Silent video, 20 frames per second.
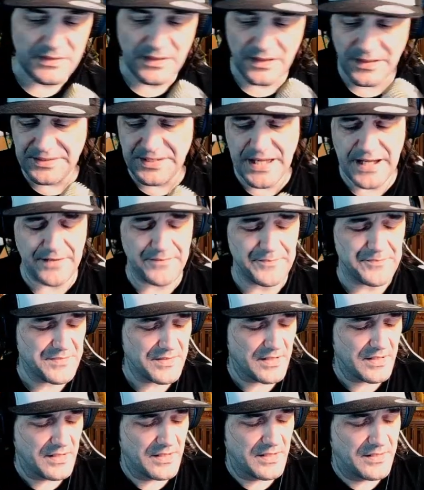Now,
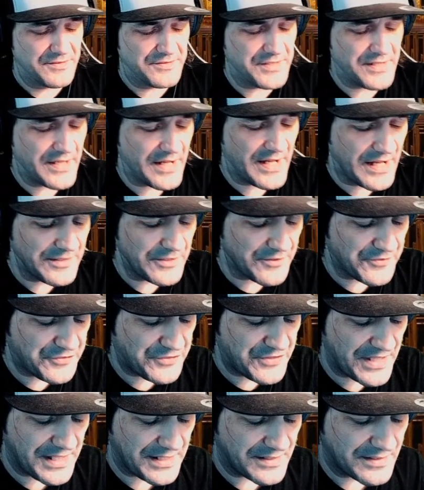the other
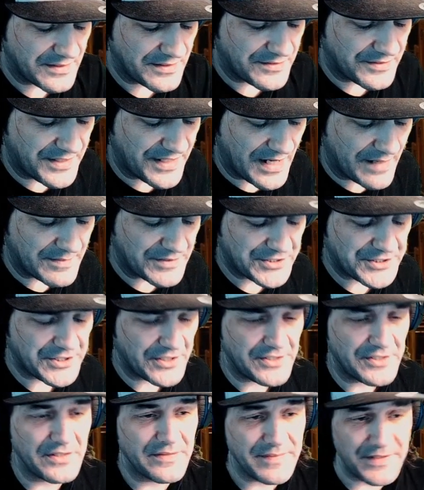thing that I'm going to show
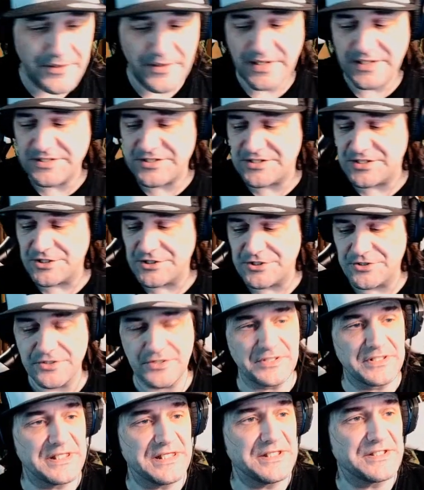you, let me go ahead and send you the
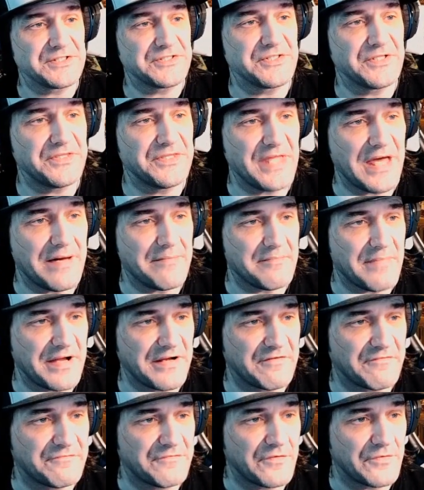links to that
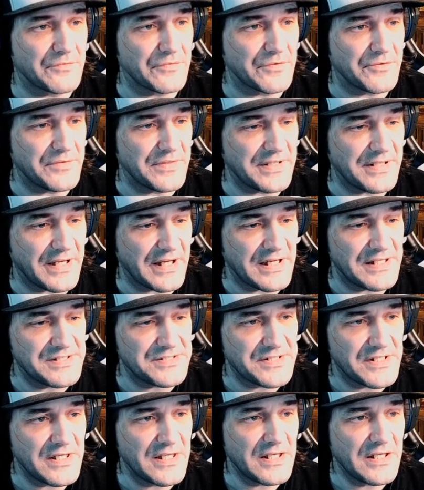microphone real quick, guys.
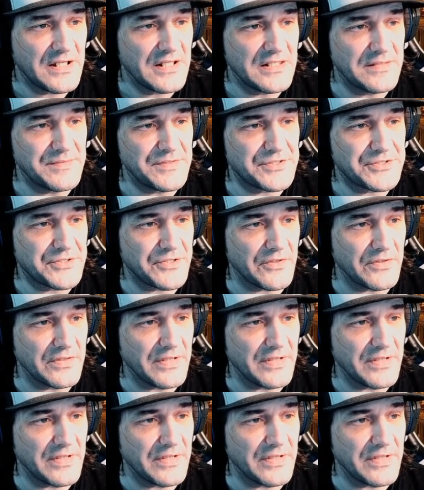Let me scroll